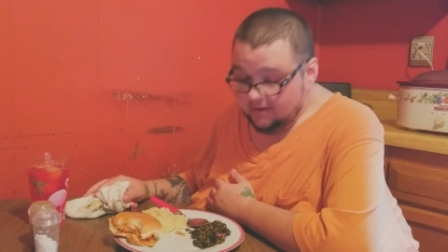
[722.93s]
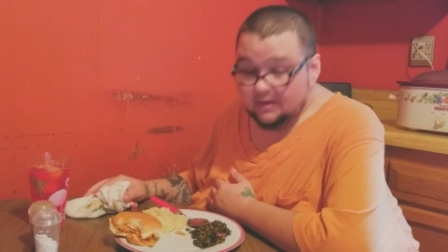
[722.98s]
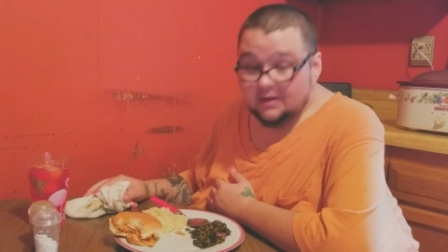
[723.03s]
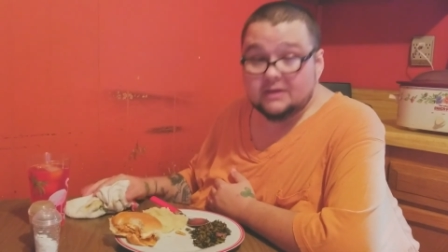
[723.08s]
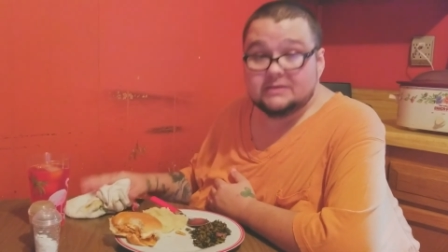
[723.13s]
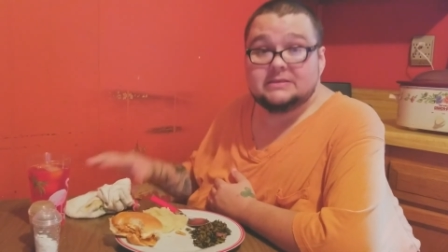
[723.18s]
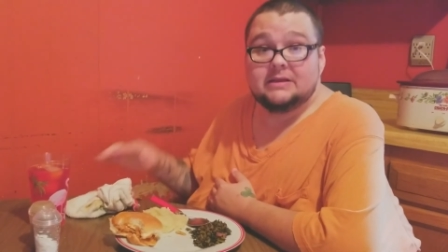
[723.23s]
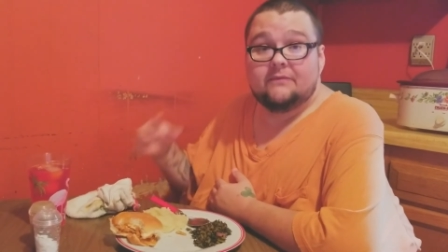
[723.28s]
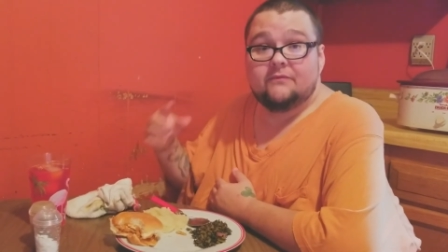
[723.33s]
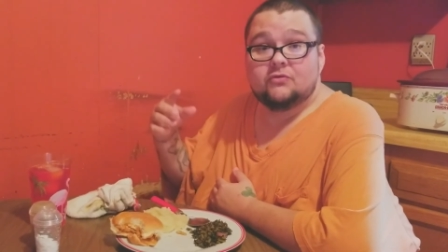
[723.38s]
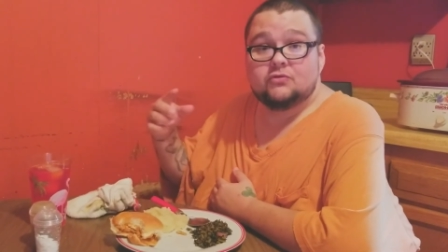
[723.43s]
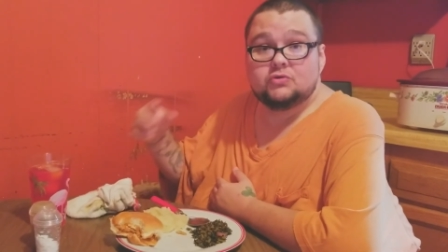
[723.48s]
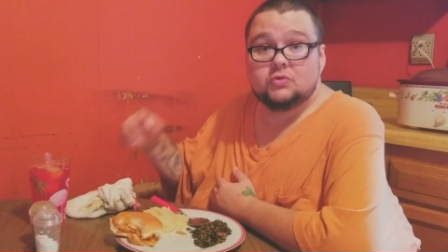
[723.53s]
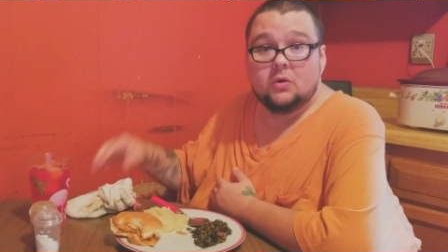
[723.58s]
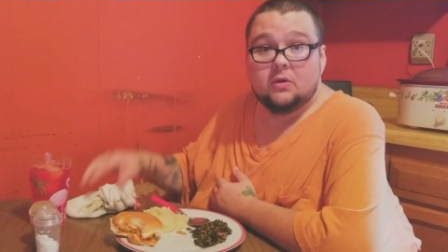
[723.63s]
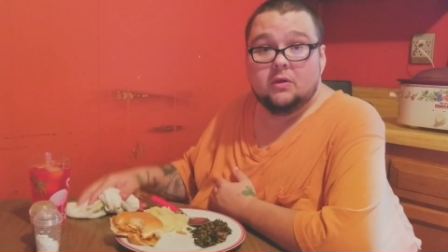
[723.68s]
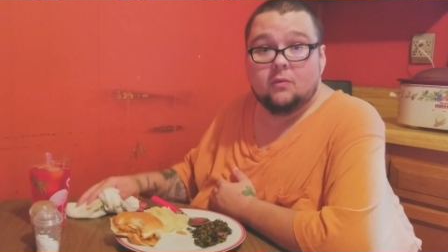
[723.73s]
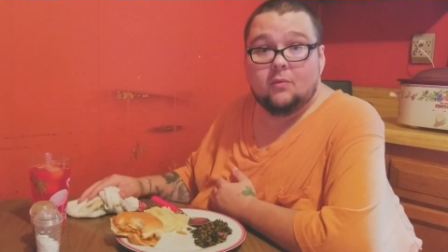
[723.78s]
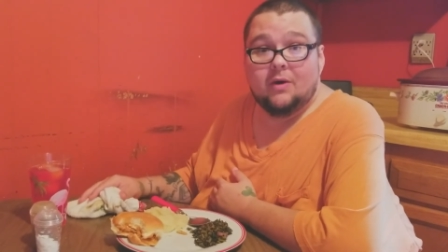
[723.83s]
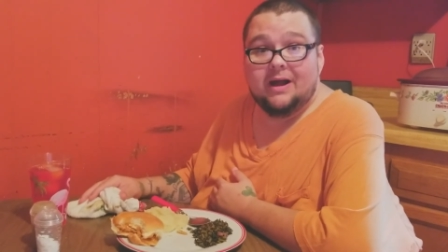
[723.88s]
because I'm for
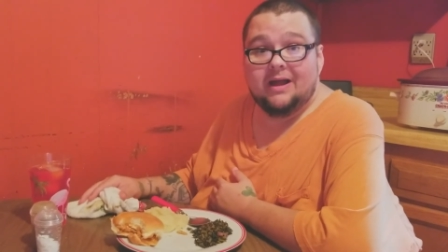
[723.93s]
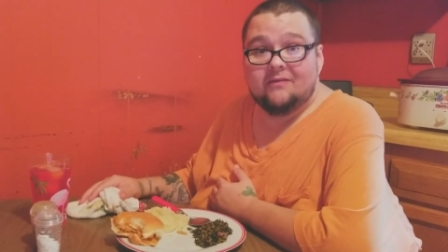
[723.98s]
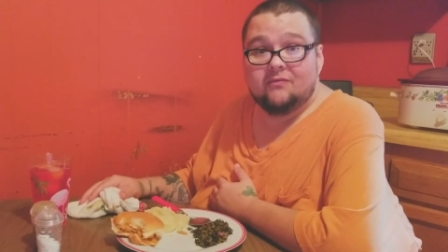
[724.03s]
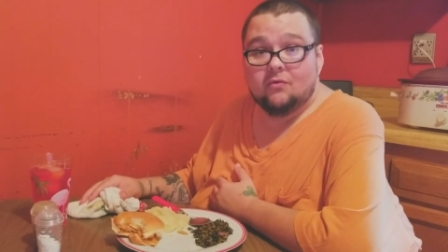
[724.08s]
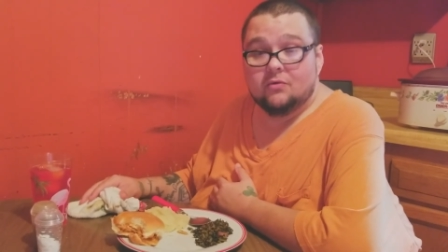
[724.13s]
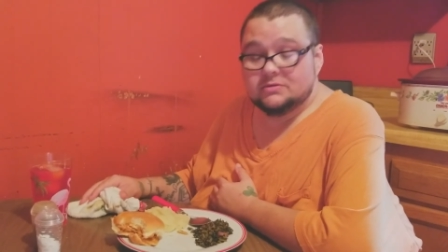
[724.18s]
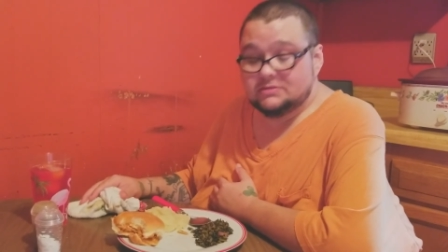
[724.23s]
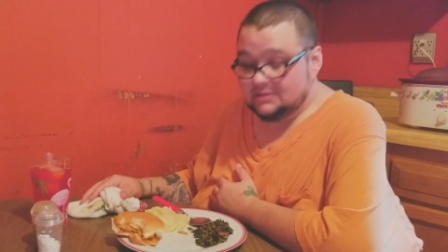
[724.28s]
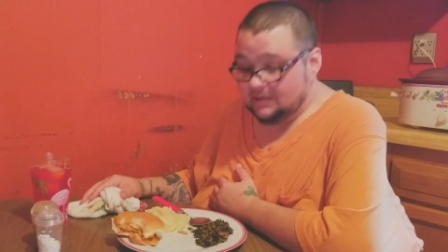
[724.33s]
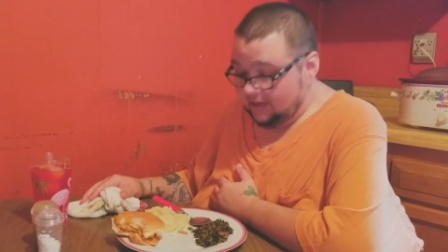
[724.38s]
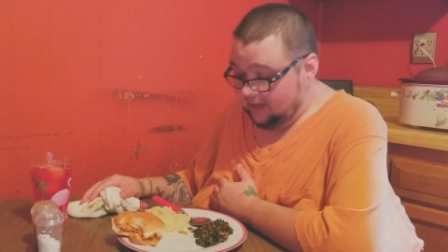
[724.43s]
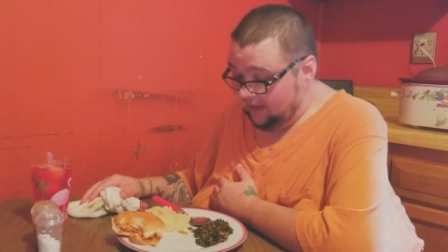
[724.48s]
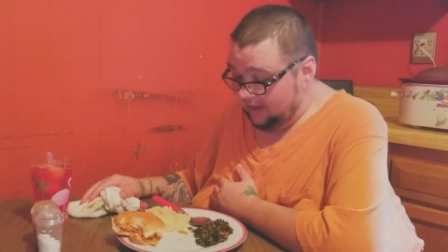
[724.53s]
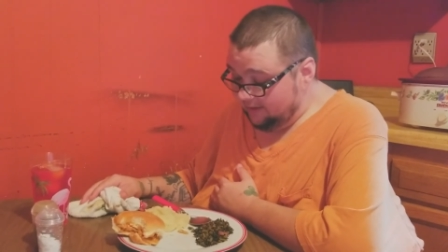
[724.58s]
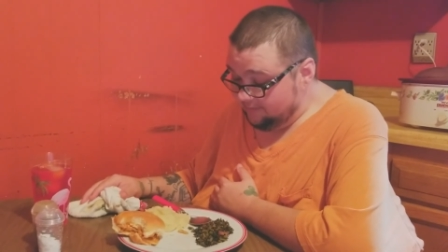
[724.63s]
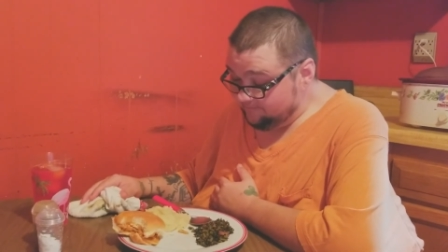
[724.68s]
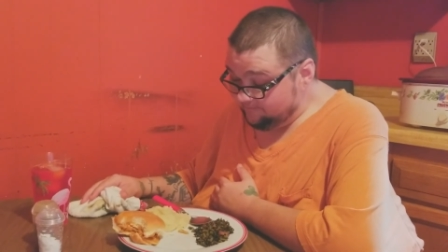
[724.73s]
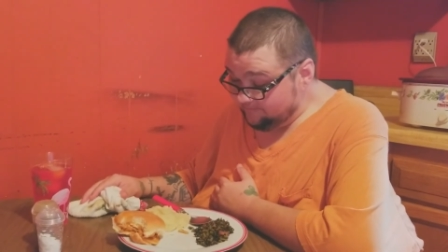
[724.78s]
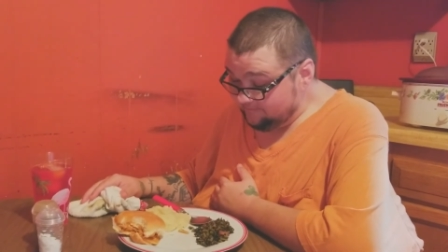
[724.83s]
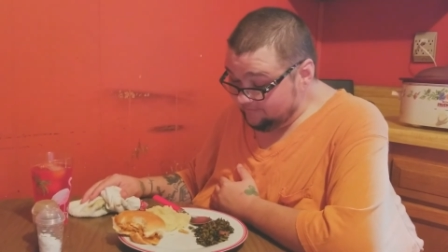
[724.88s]
sure the wife wants to eat.
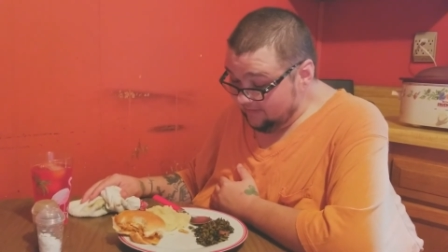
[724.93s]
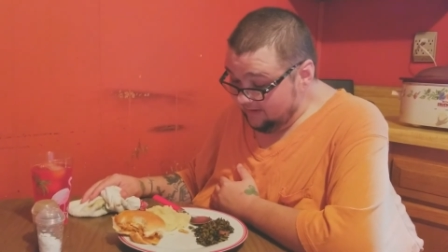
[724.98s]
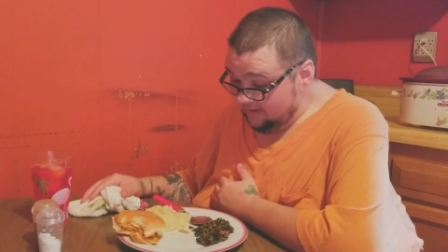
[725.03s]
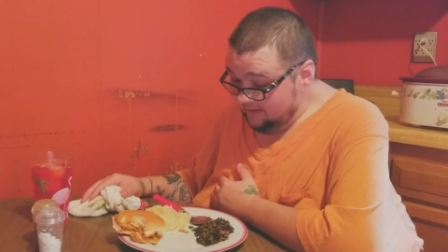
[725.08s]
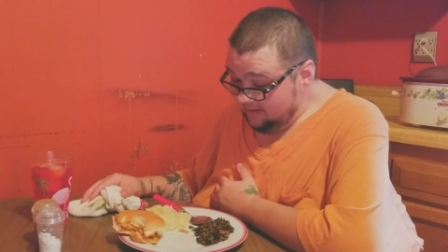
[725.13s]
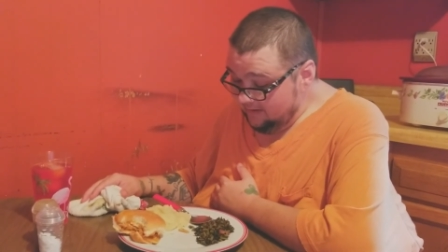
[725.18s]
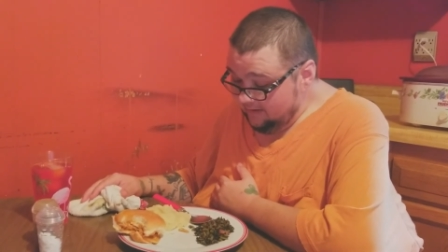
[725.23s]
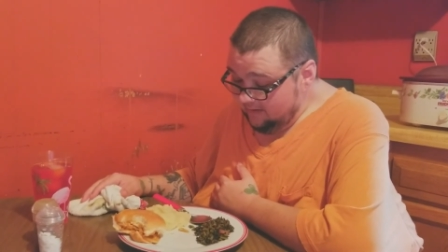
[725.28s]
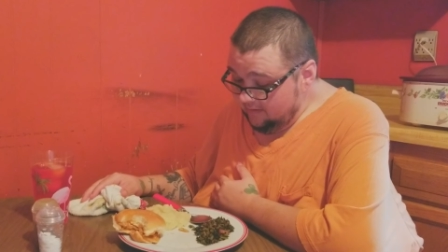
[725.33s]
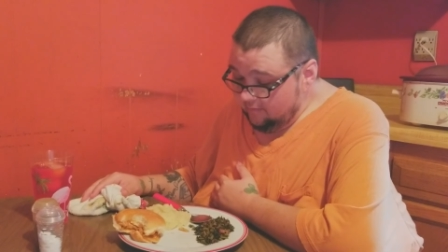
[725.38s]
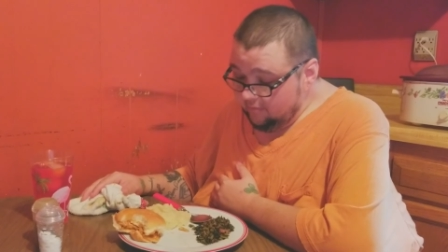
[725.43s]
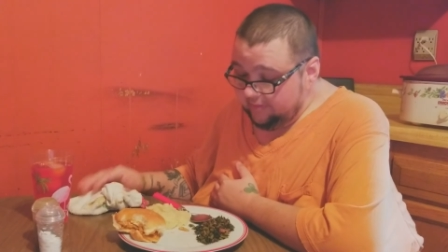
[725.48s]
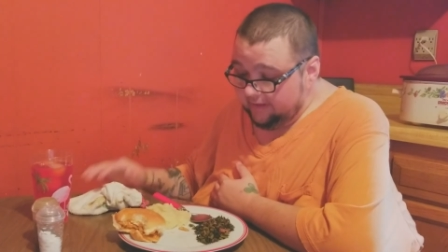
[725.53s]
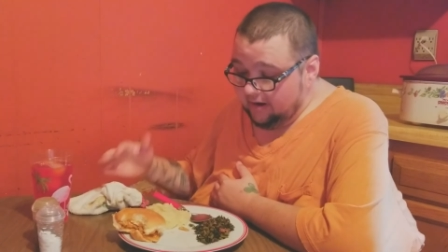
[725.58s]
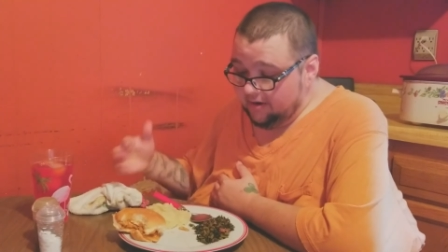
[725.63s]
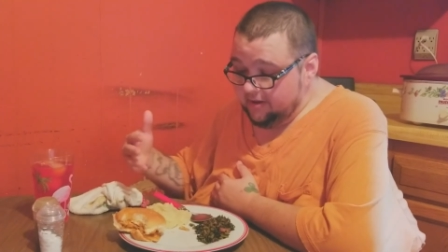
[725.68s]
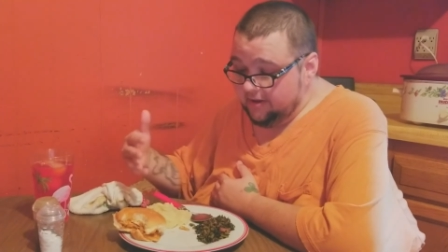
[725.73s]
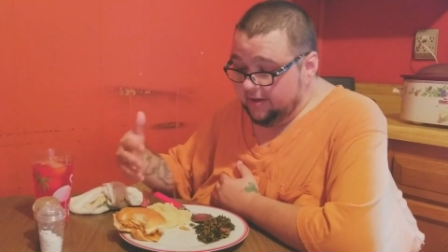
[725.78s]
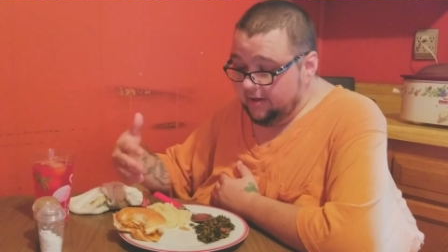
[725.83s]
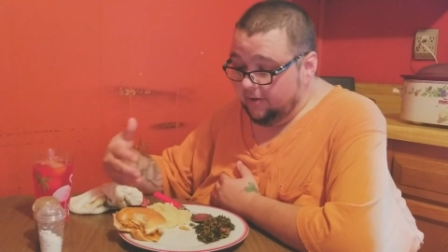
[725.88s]
Well,
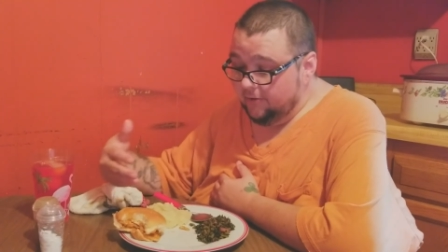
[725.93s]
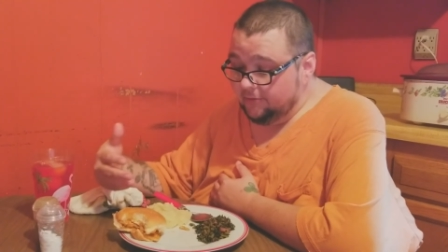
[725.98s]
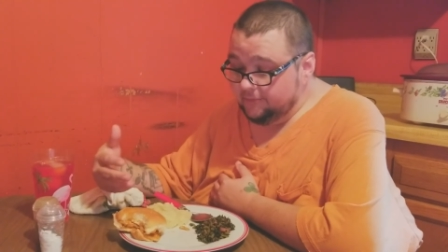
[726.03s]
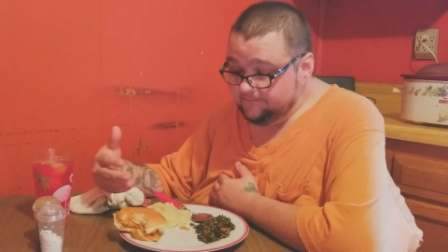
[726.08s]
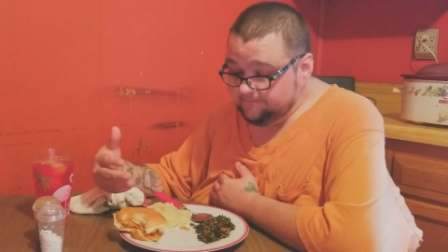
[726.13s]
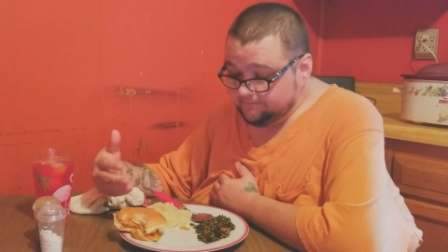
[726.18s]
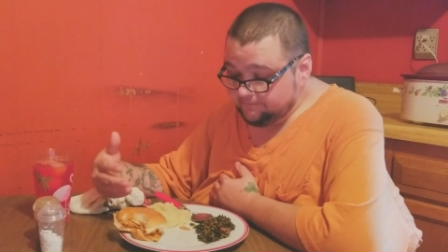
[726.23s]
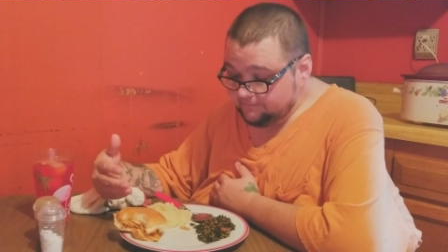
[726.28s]
there you go.